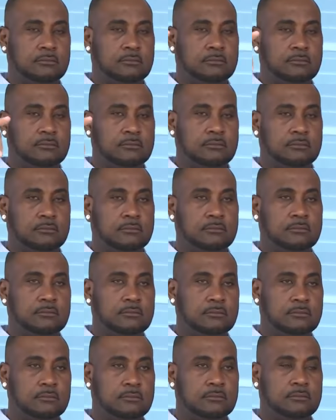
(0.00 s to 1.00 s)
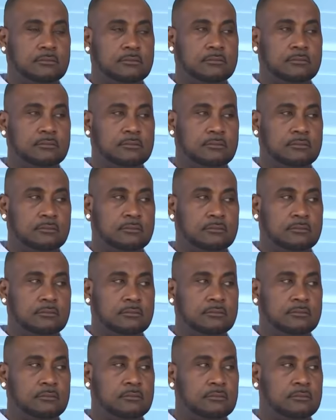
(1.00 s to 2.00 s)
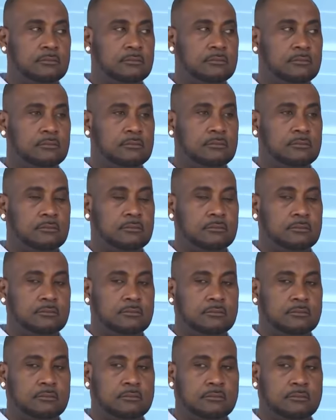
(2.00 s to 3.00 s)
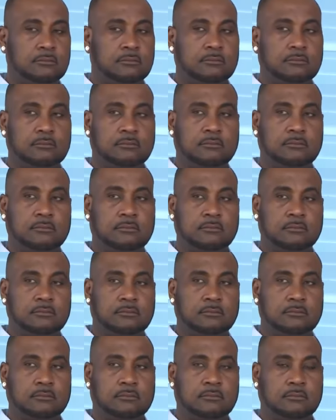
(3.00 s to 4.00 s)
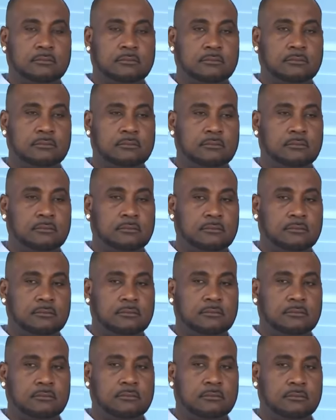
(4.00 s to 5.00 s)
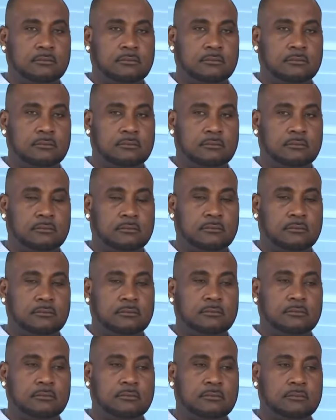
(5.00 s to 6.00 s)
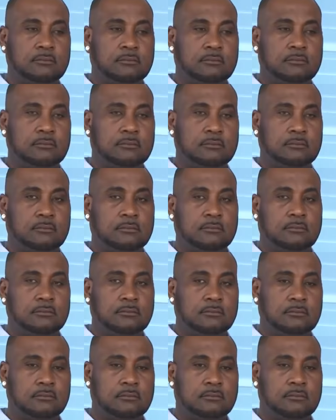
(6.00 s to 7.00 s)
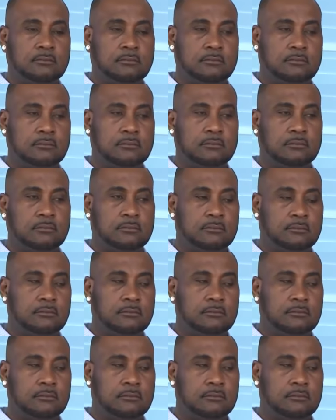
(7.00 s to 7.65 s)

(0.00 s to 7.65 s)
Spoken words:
(not speaking)